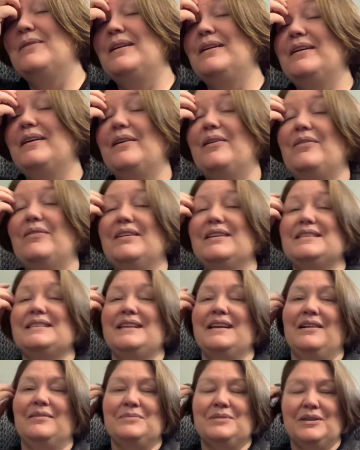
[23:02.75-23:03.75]
go, because
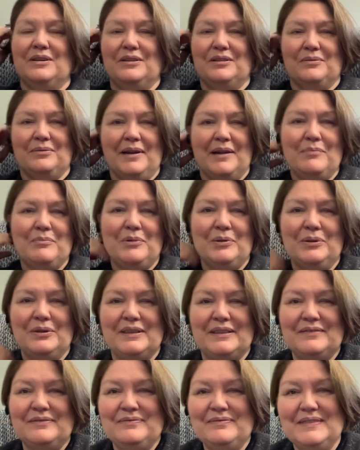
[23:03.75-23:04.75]
now I'm starting to ramble
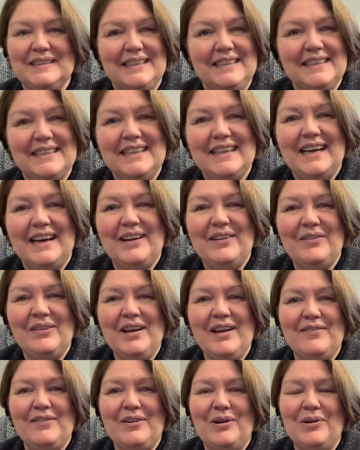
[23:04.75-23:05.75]
and I don't
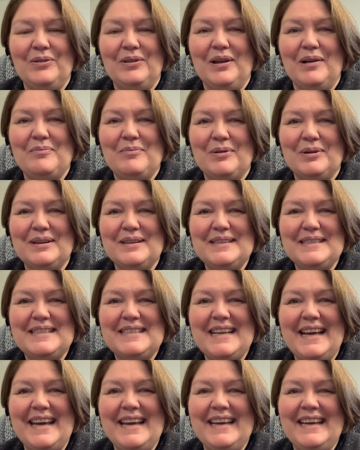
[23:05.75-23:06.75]
have a whole lot more to
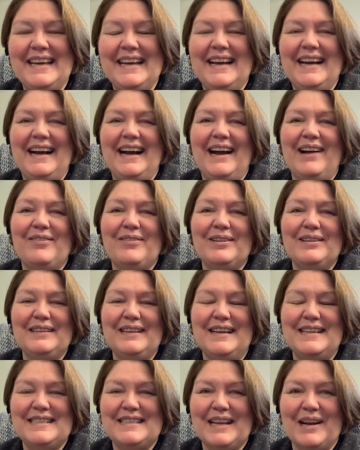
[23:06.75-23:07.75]
say. I
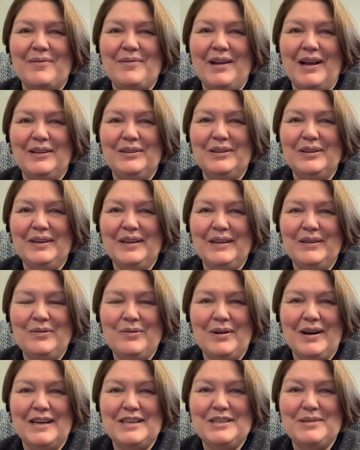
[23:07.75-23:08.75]
realize that I'm not looking
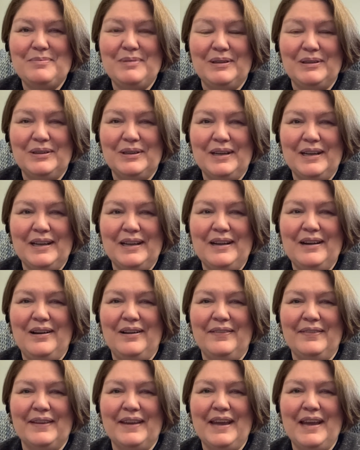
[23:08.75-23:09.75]
where I should be looking
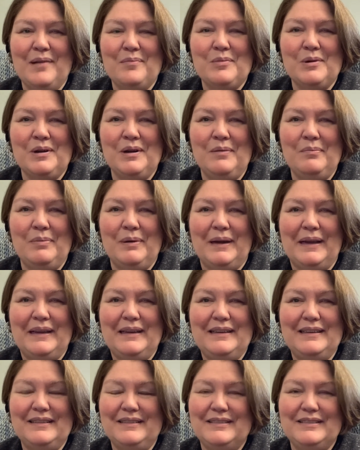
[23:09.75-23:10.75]
on the camera, but
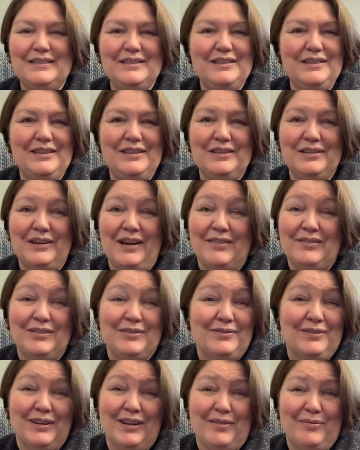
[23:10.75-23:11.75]
you'll have to
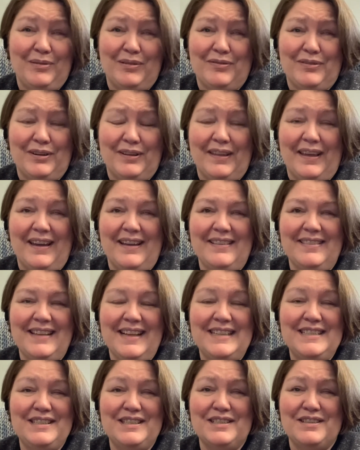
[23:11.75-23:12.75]
forgive me for that.
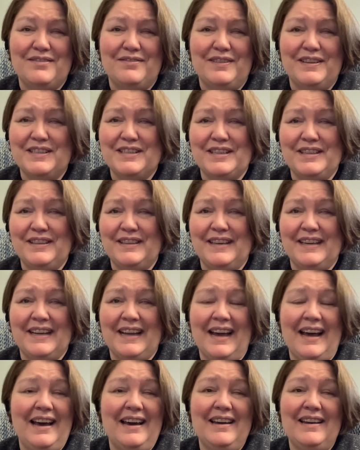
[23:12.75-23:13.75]
That's just a vision thing.
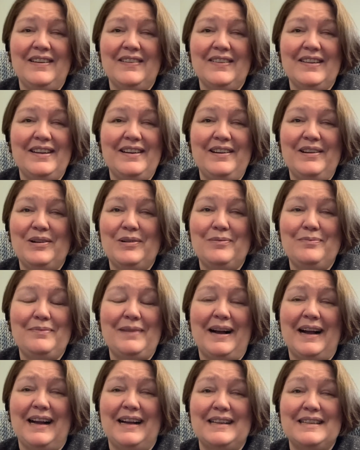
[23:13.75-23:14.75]
You know, my
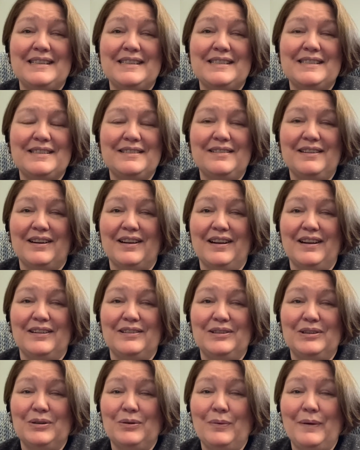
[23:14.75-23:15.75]
eyes are gonna
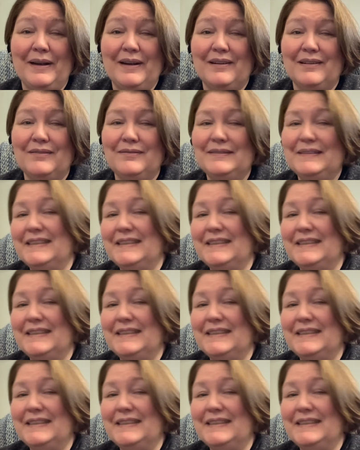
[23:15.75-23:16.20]
look weird,